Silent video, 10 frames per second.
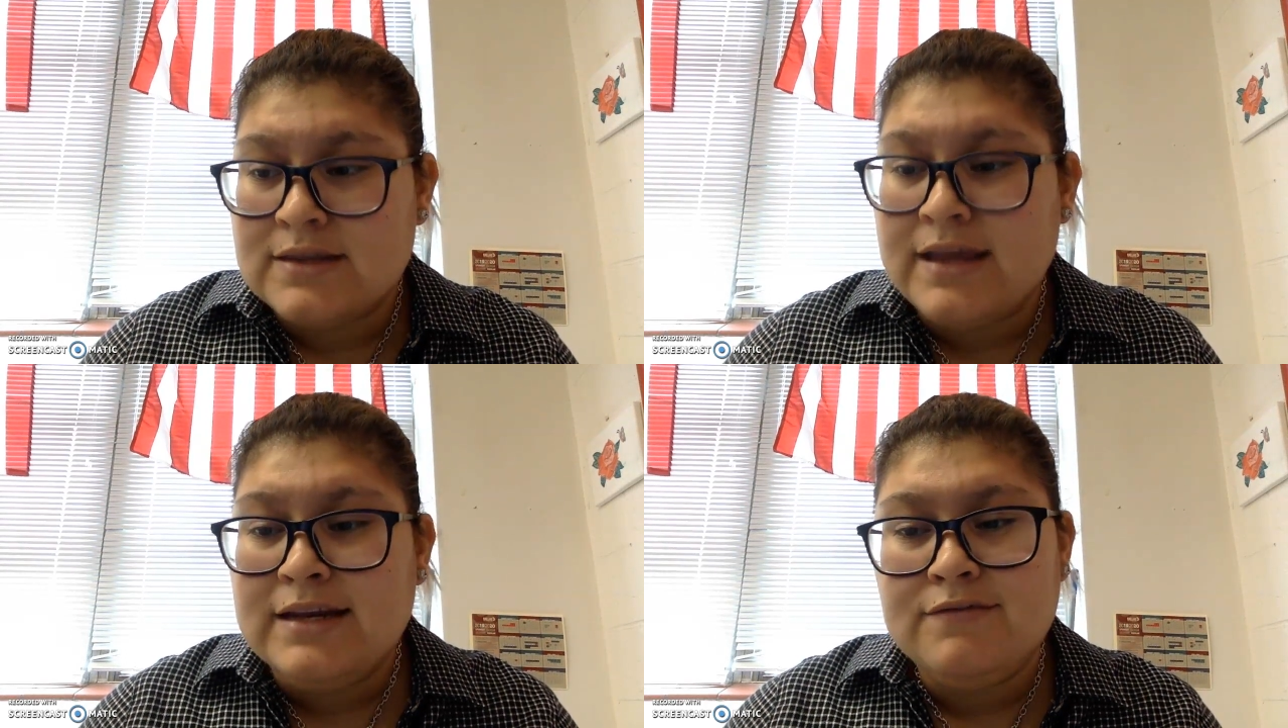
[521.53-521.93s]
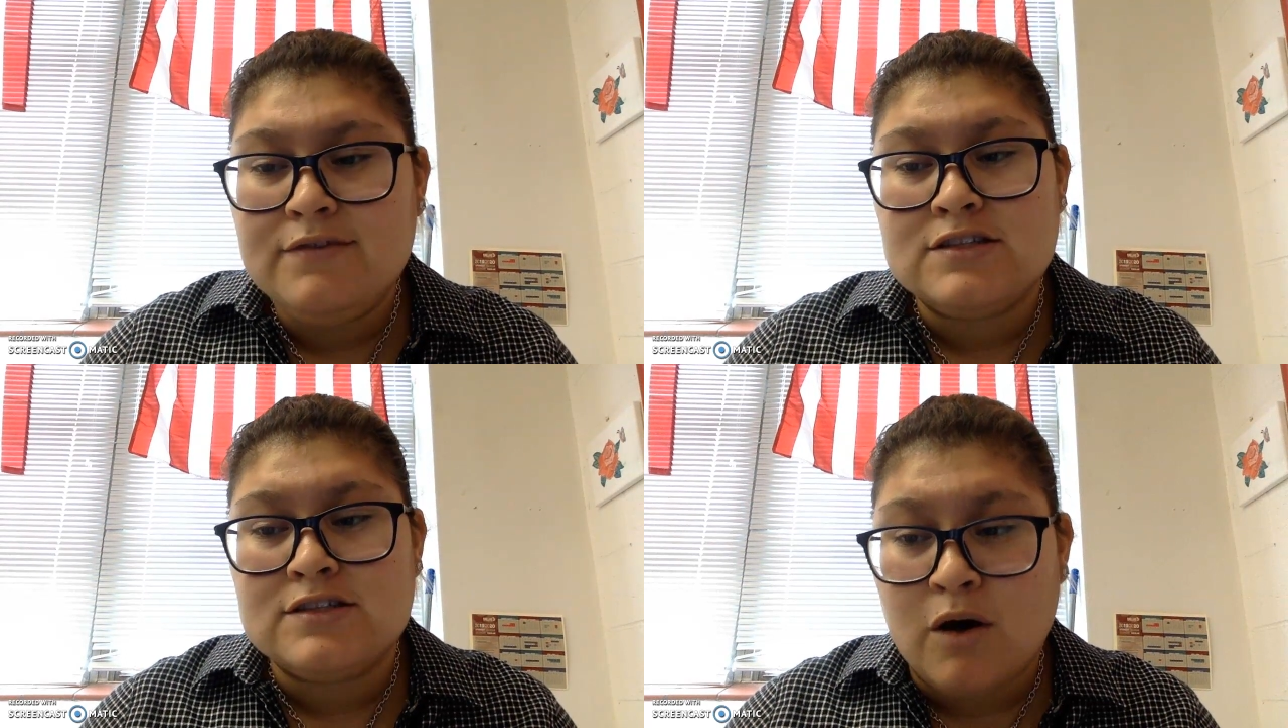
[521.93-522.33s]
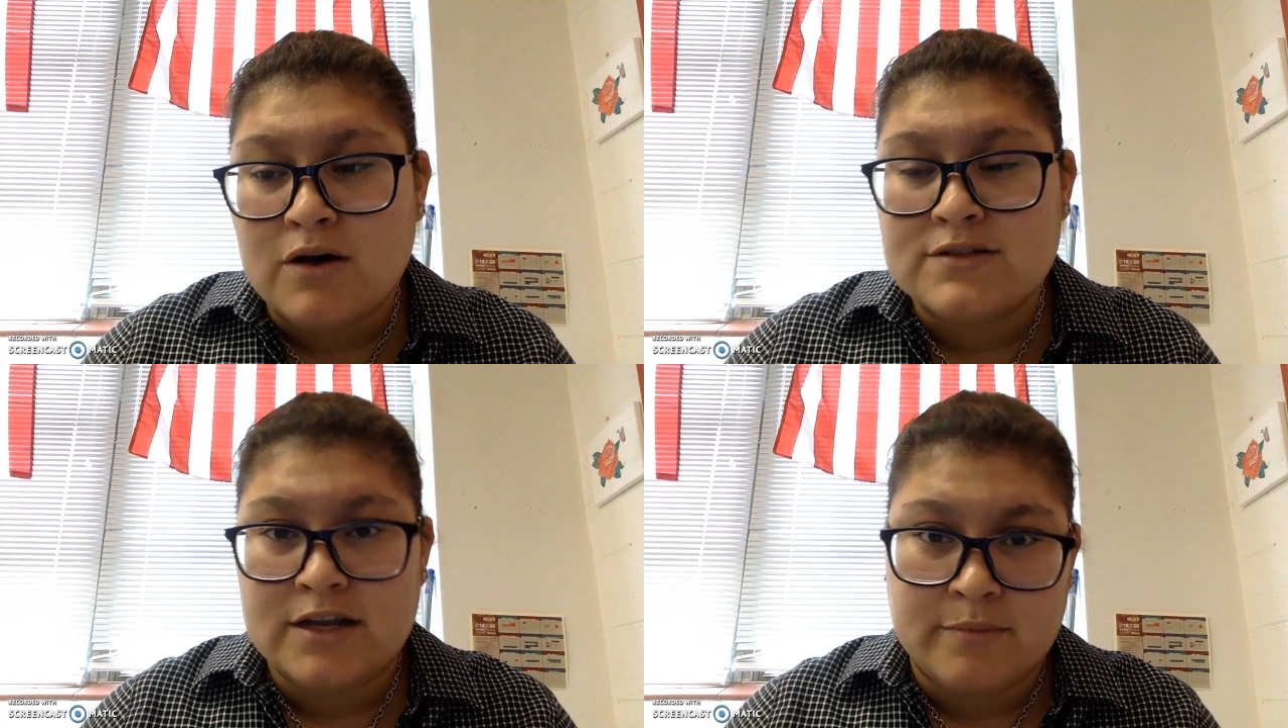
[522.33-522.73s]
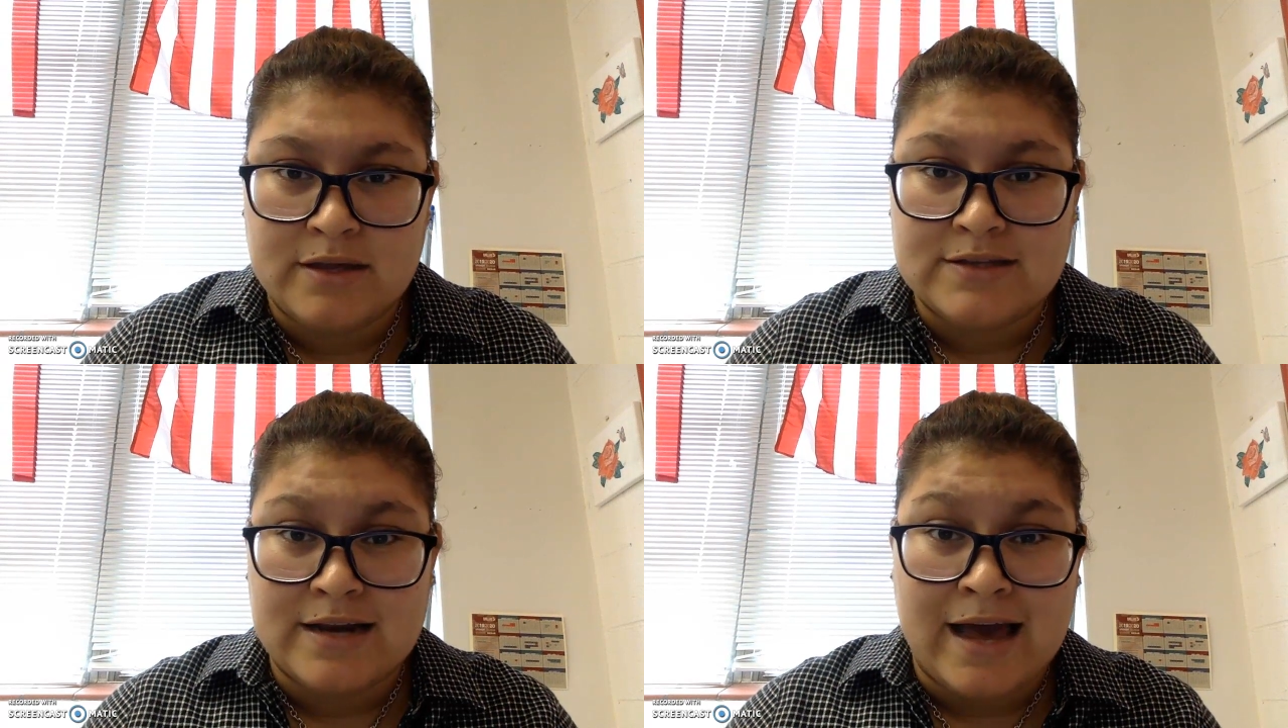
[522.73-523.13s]
they lived in small
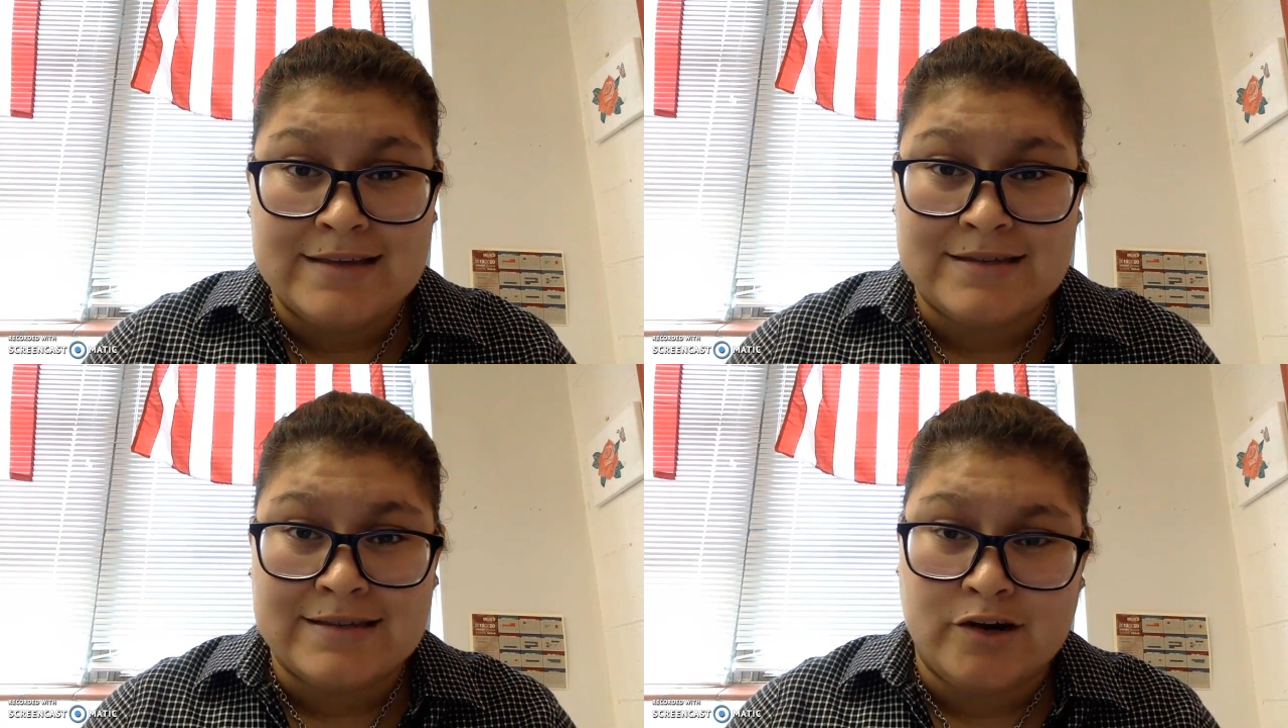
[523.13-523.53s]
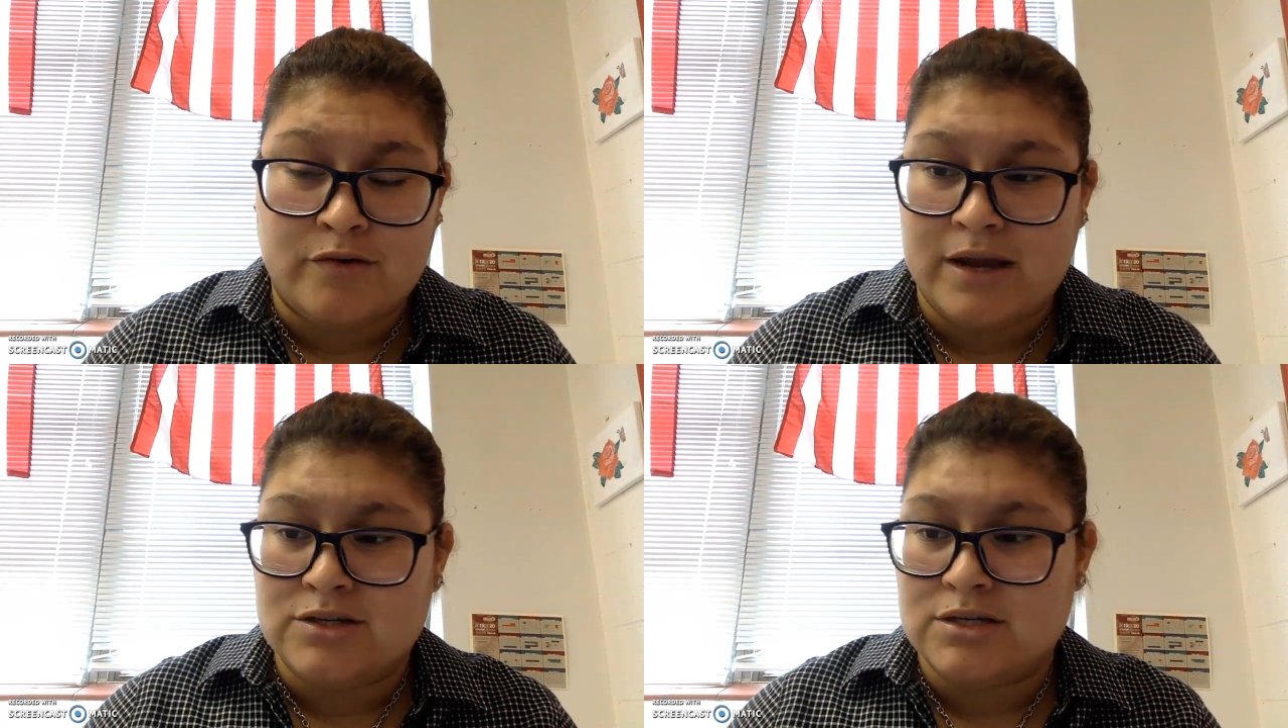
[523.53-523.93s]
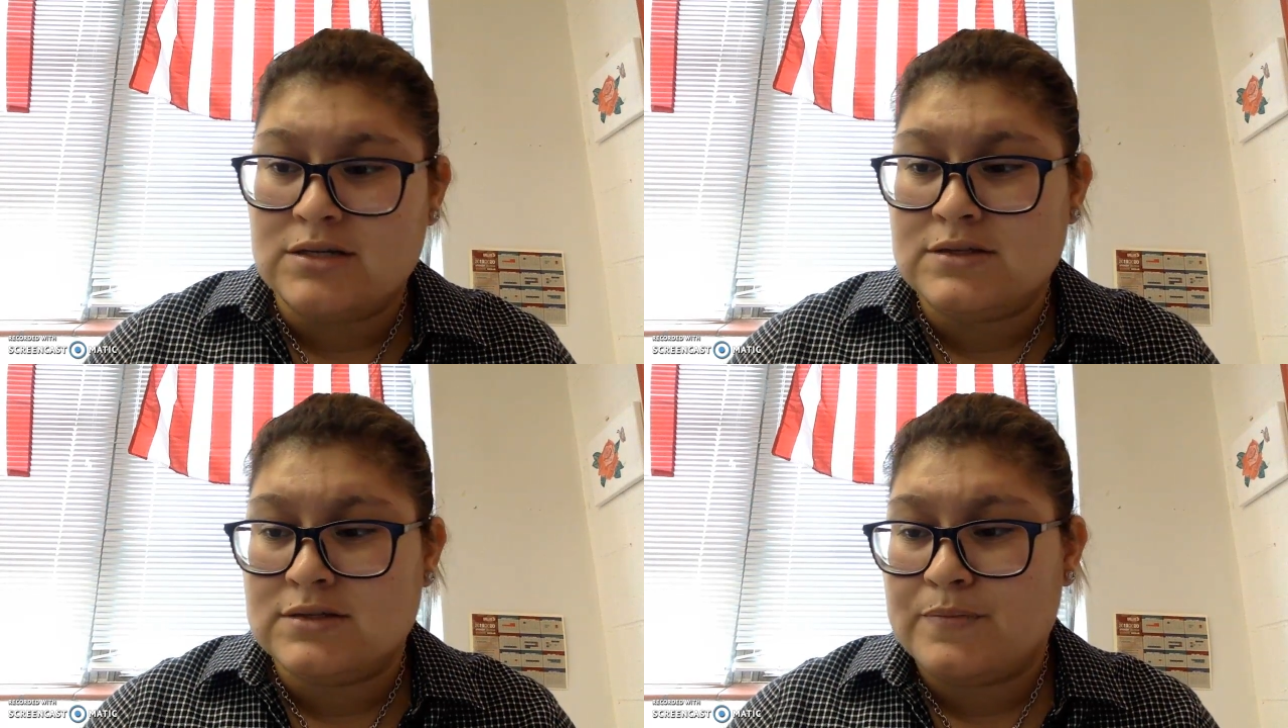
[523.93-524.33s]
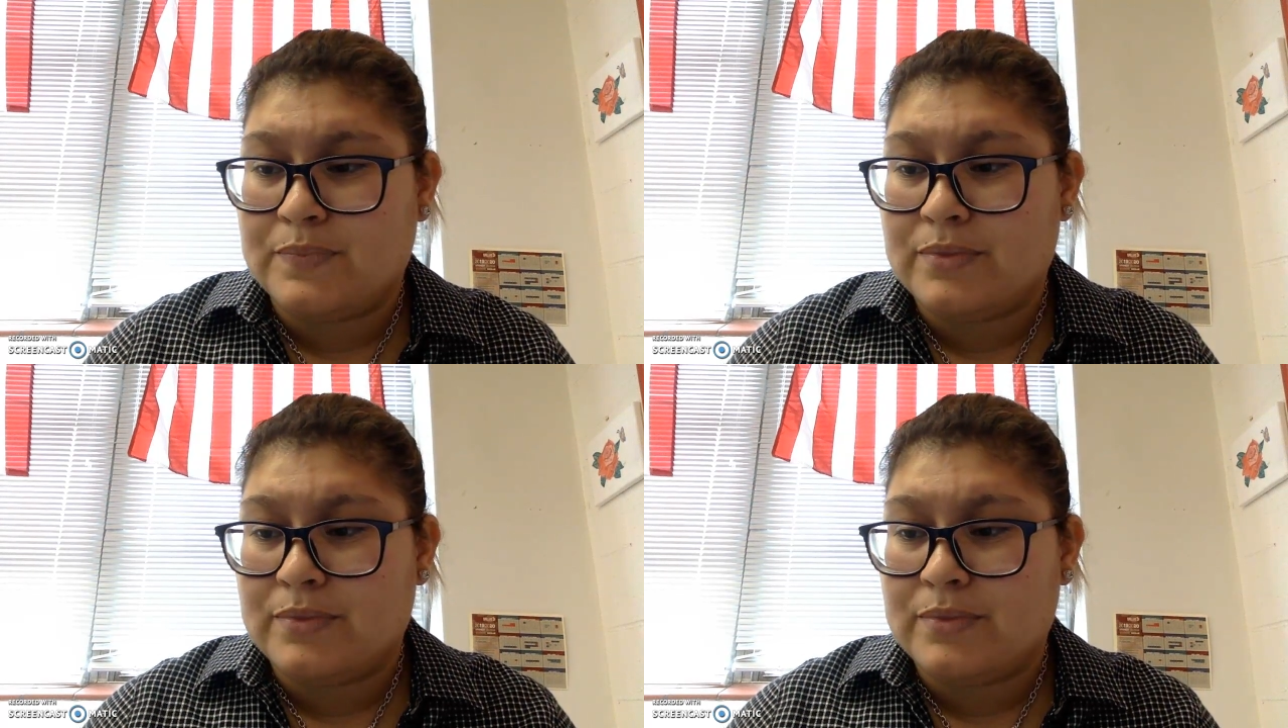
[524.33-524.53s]
settlements and isolated ranches.